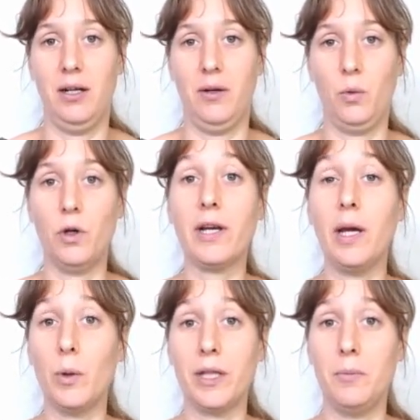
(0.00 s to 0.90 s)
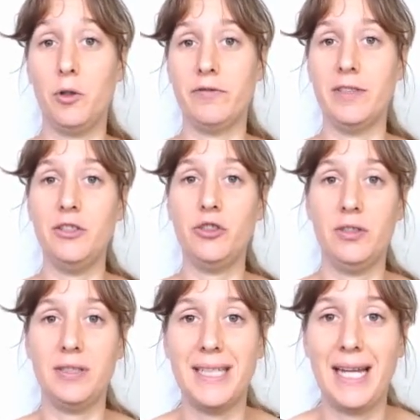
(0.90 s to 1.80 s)
working, what the
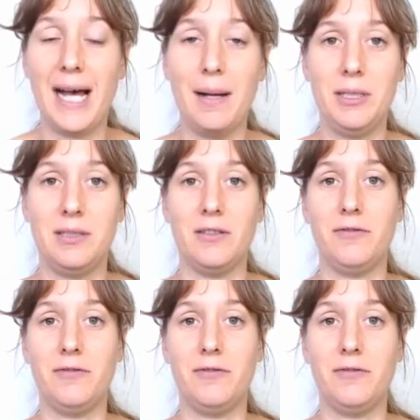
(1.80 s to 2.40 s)
motivations and habits